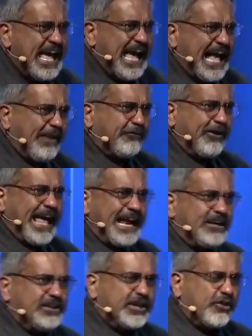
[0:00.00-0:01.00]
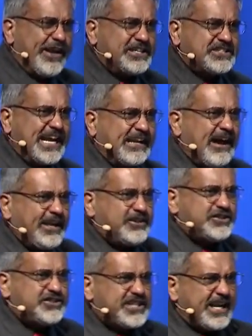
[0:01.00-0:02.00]
Alfred Adler, the great
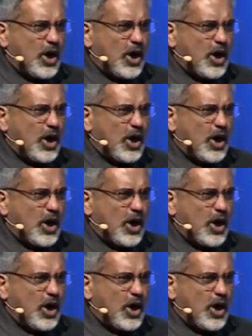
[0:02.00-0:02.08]
psychologist, said,